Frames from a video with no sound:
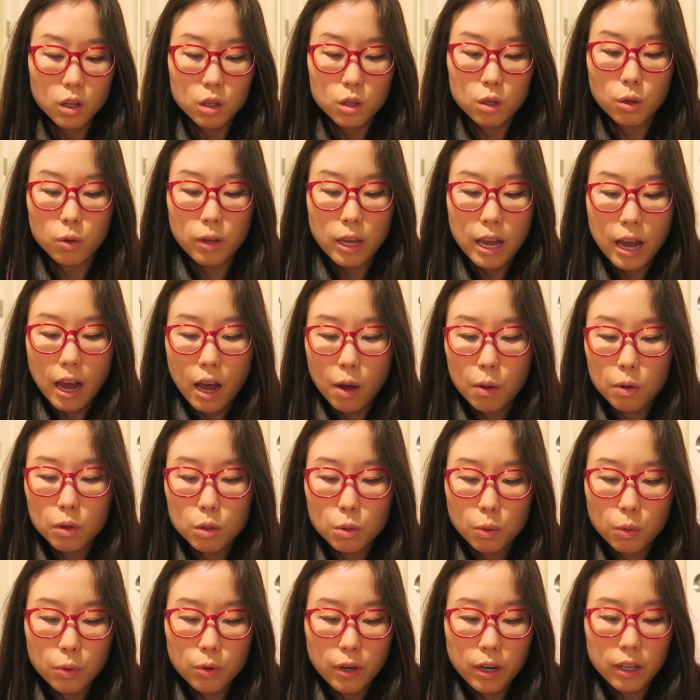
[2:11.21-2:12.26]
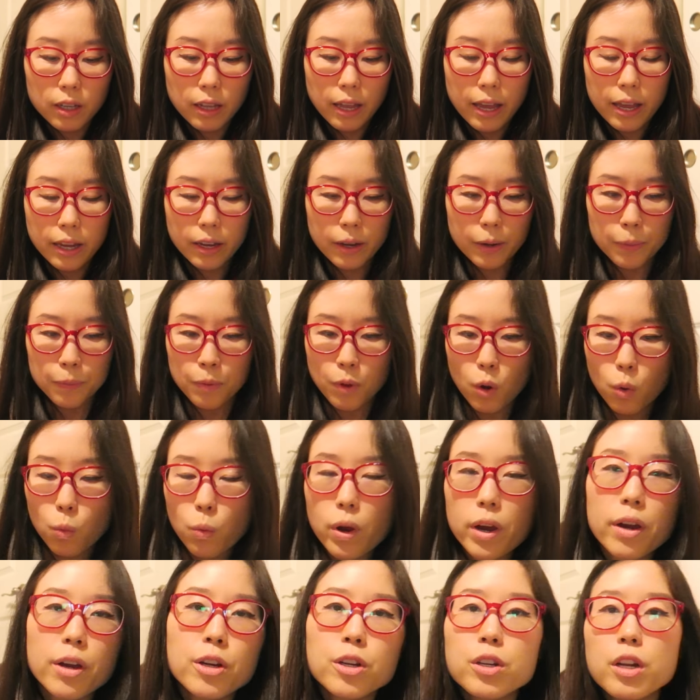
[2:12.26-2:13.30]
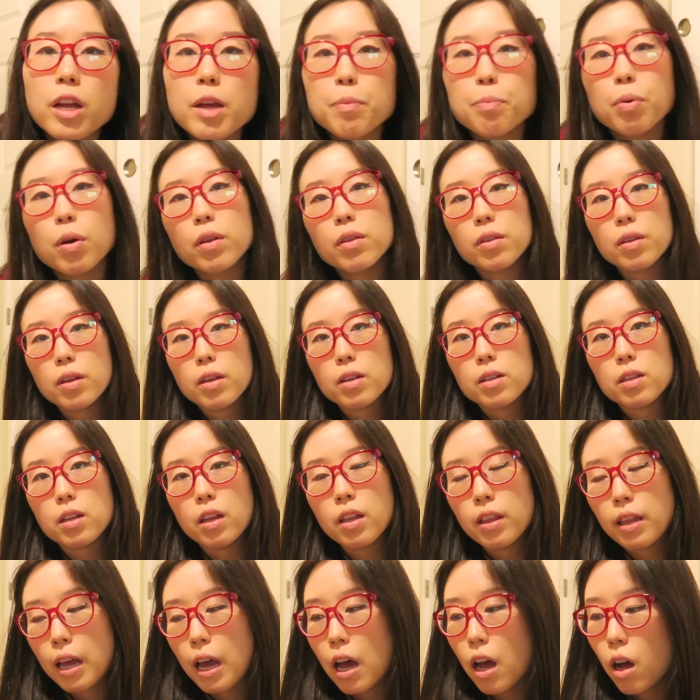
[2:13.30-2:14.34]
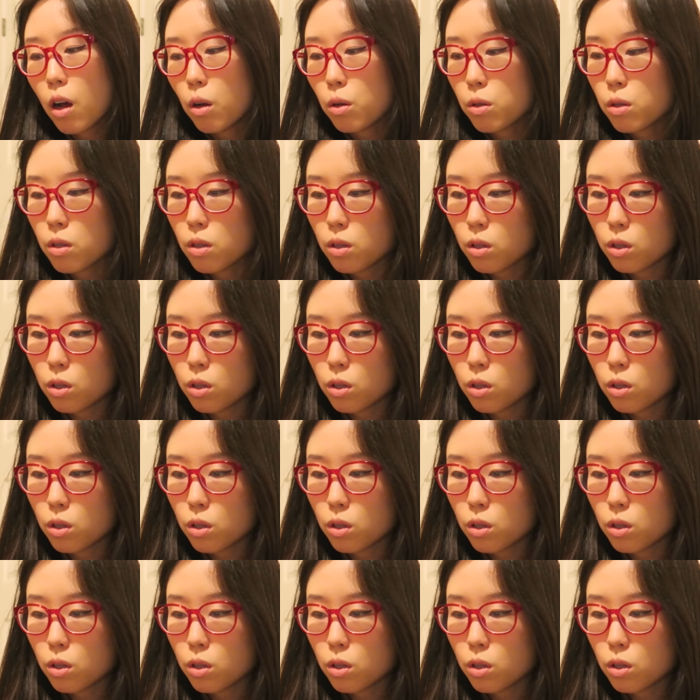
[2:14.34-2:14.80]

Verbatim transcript: So yeah, I was wondering like, where should I put these in the house?